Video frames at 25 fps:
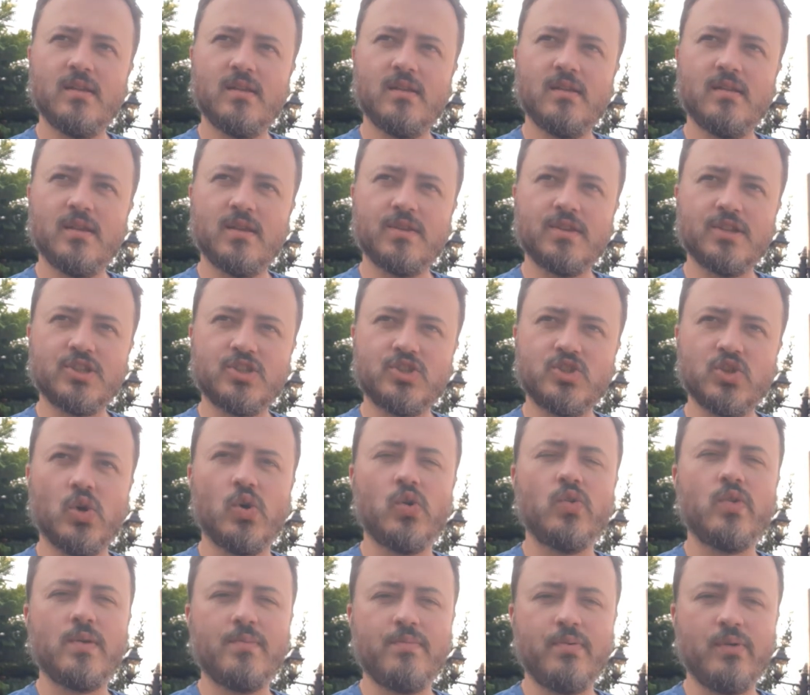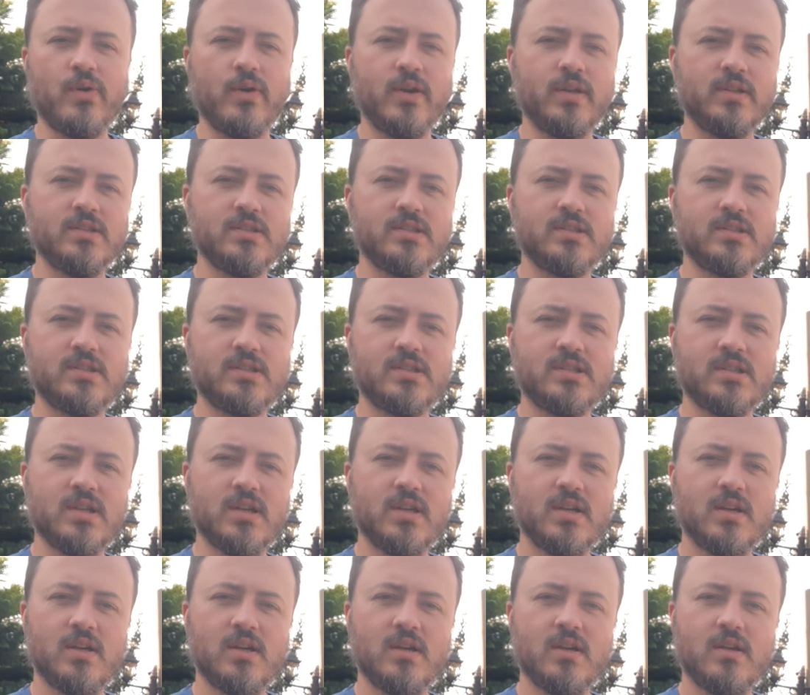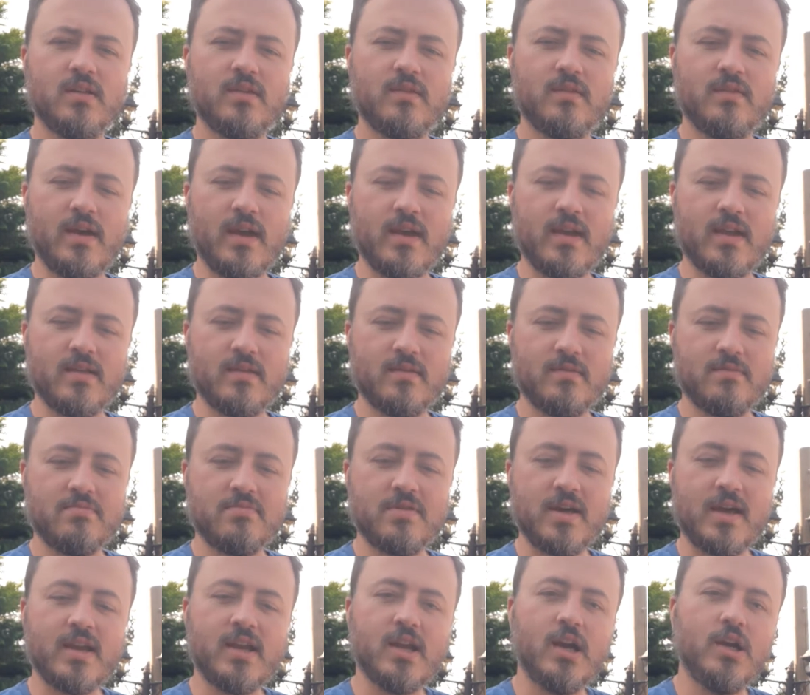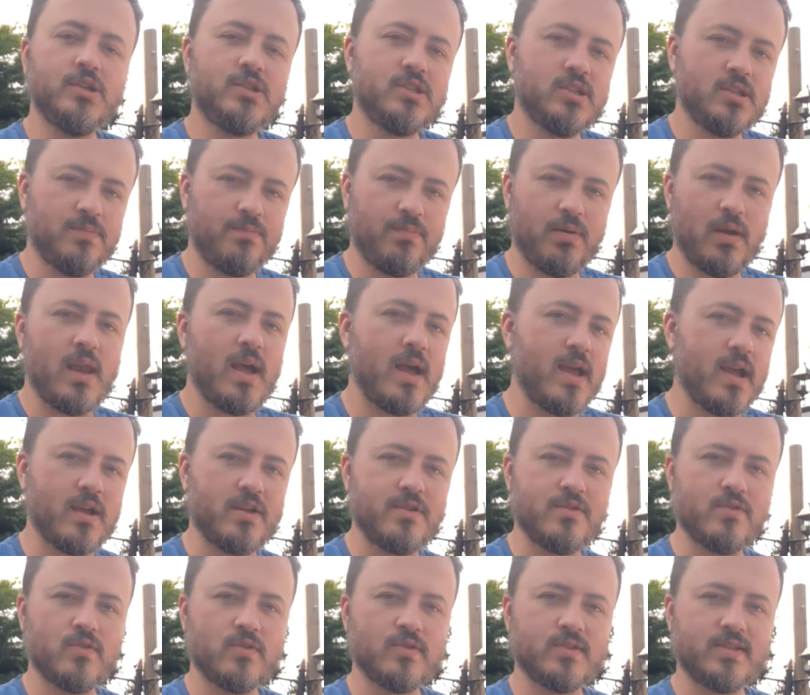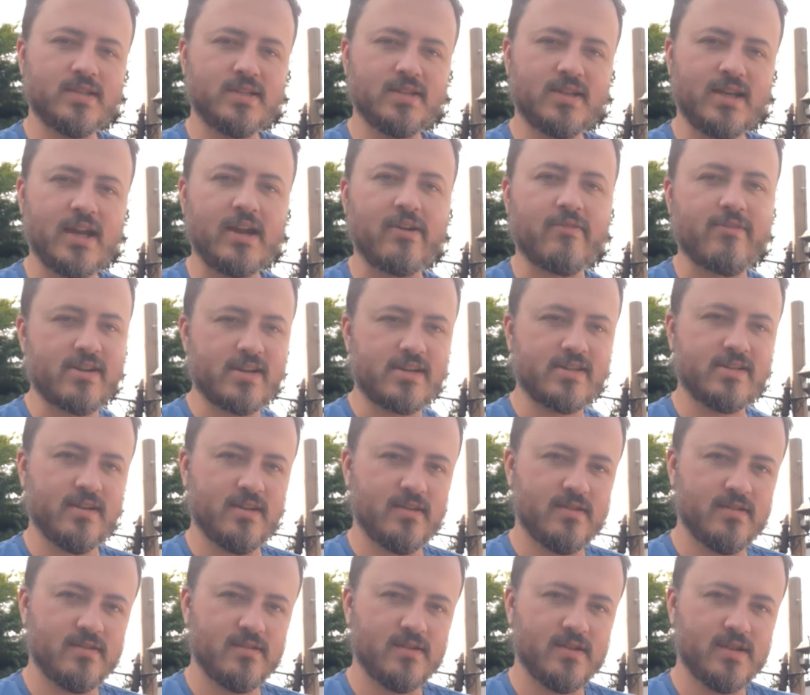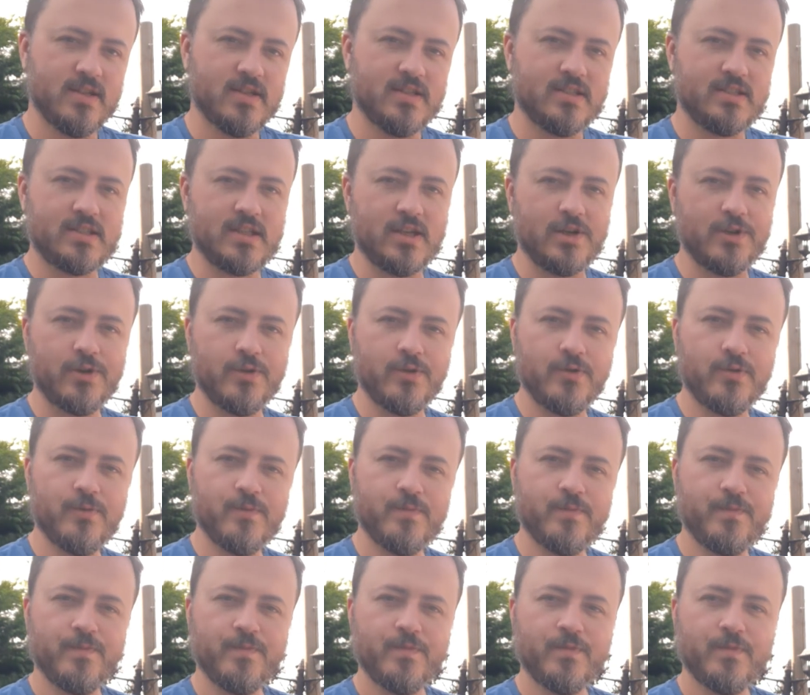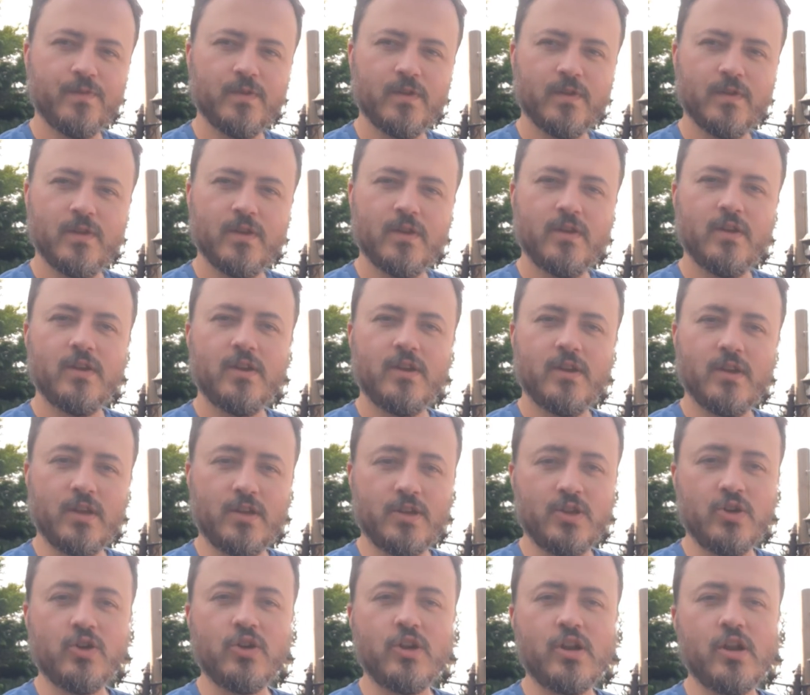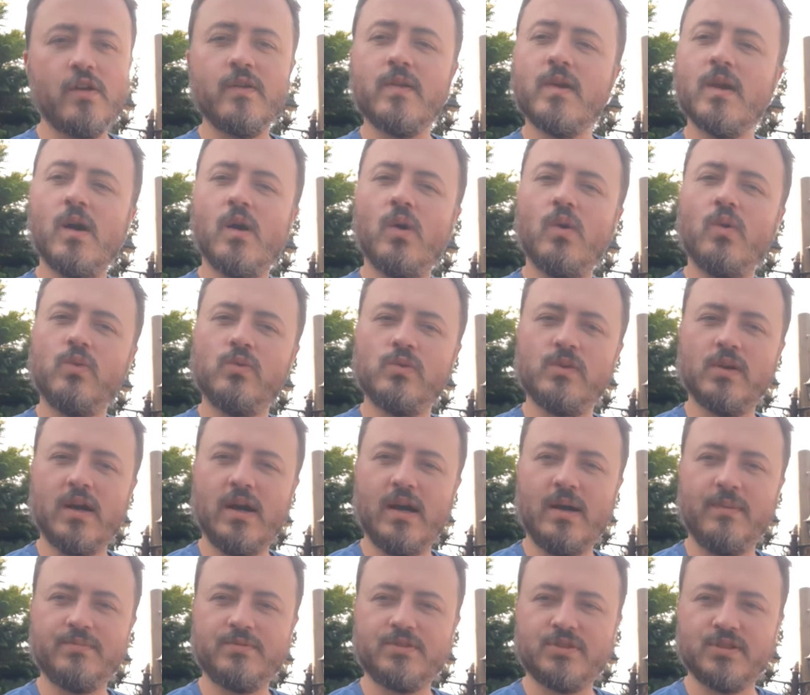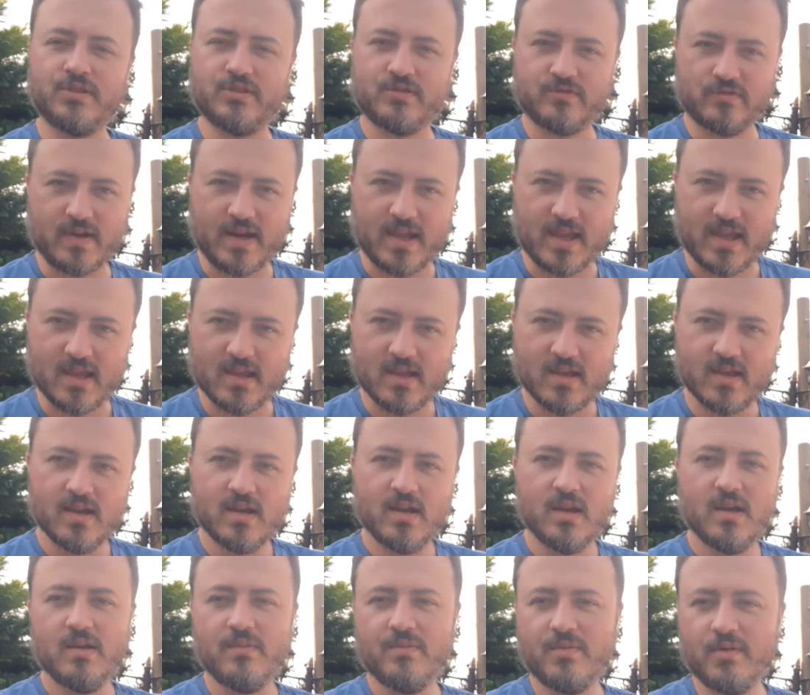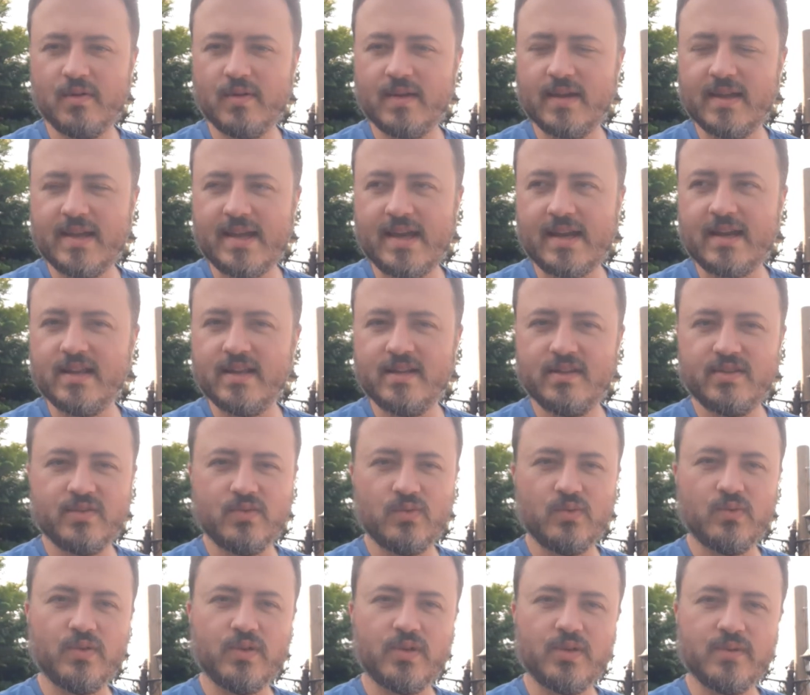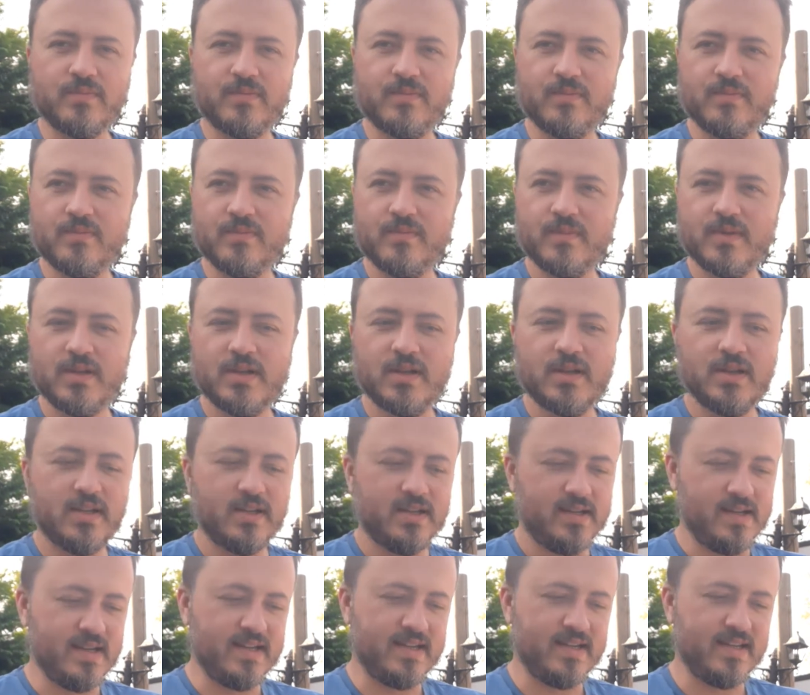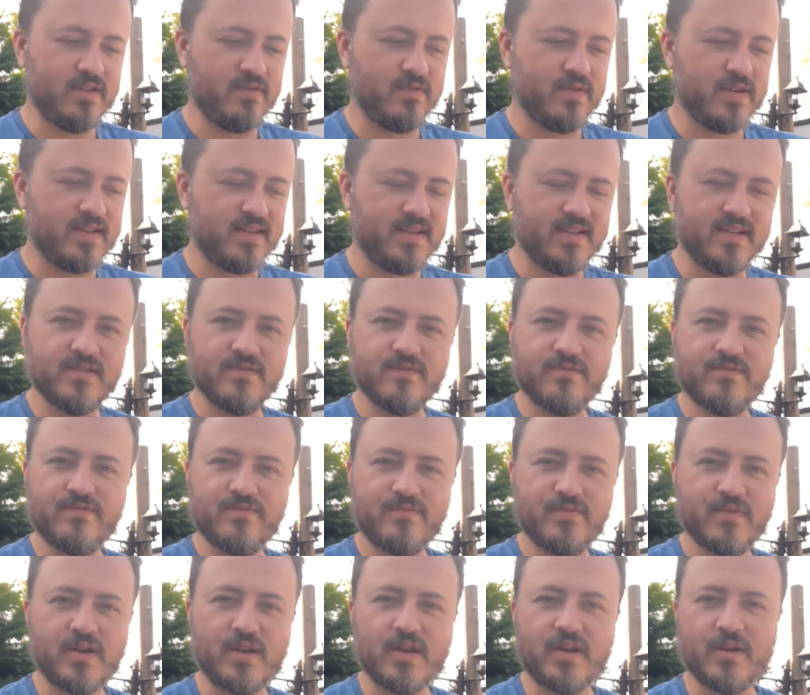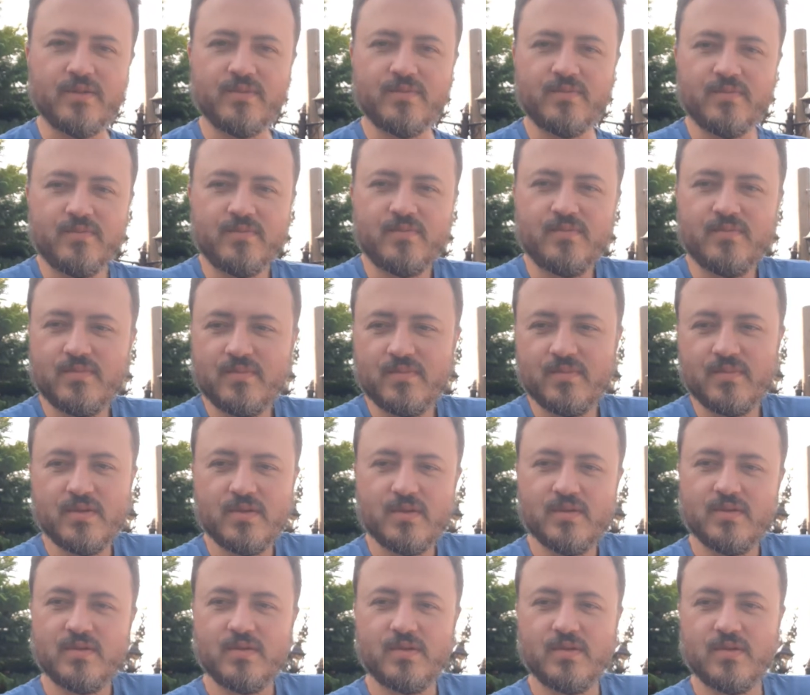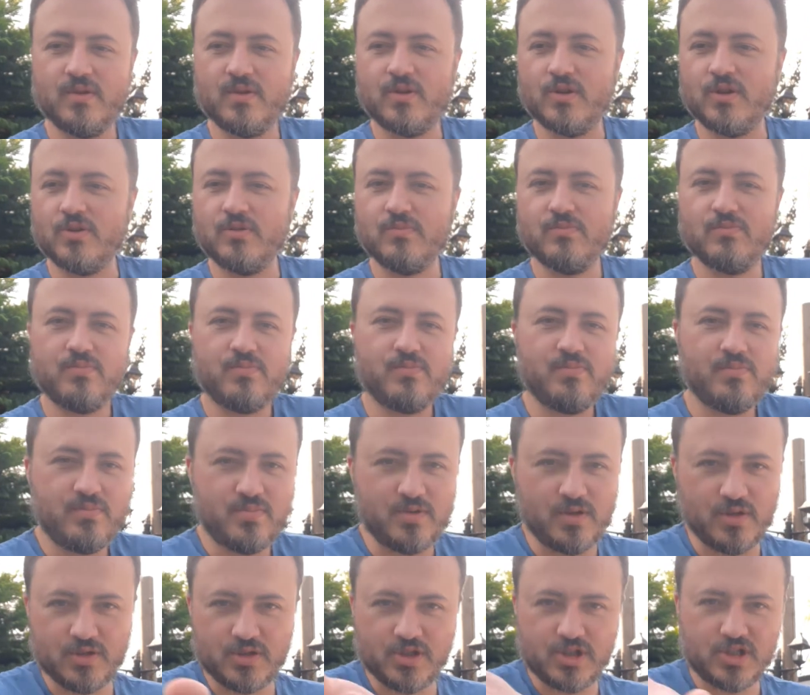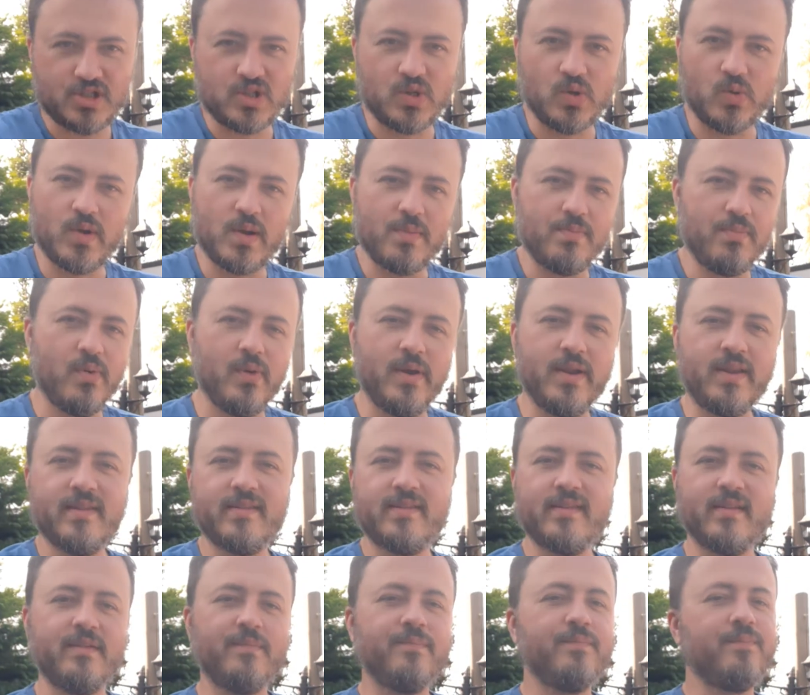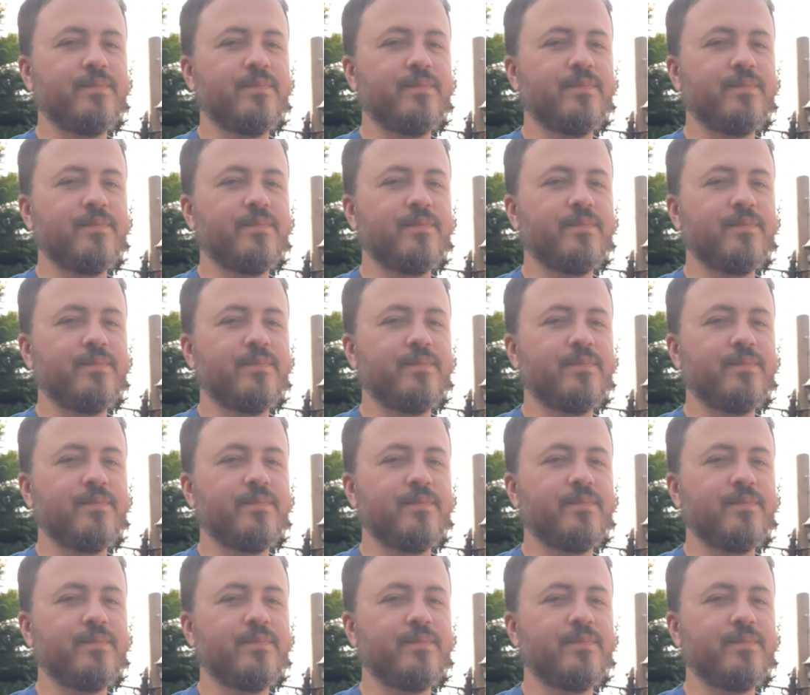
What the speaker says: that the story points, they go to the player, not to the character. So, and you could only hold up to 3. We can get into all the nitty gritty of, you know, you can use your story point to